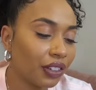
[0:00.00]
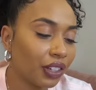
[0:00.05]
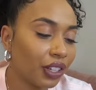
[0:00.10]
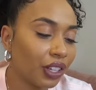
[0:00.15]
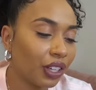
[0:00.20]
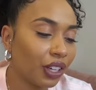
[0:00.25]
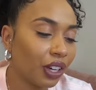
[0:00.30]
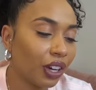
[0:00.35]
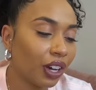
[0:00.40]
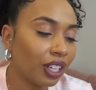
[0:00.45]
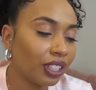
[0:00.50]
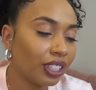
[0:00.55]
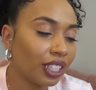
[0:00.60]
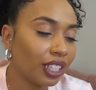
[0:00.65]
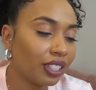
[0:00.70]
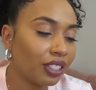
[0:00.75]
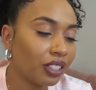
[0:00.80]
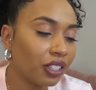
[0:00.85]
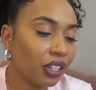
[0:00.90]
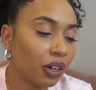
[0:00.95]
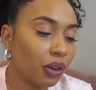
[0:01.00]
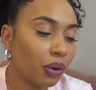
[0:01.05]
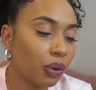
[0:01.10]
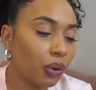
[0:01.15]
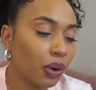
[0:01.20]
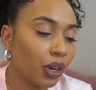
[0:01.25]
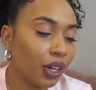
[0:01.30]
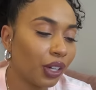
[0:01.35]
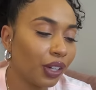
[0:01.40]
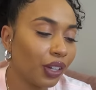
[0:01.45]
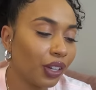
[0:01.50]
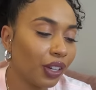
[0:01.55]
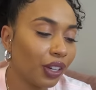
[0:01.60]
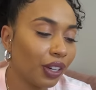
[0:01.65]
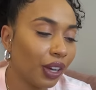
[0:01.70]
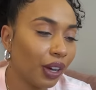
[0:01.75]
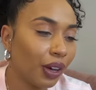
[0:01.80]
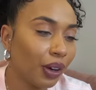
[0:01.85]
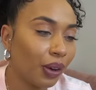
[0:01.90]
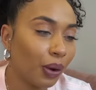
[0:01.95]
for y'all that don't
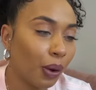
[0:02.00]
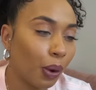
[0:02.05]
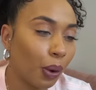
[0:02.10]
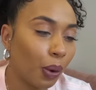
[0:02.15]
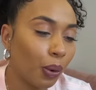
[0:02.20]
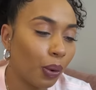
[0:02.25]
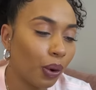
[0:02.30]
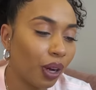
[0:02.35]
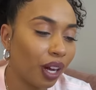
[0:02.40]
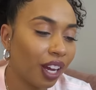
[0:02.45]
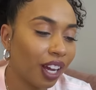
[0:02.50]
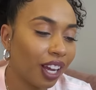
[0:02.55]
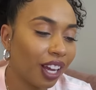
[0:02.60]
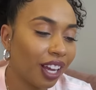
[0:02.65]
know,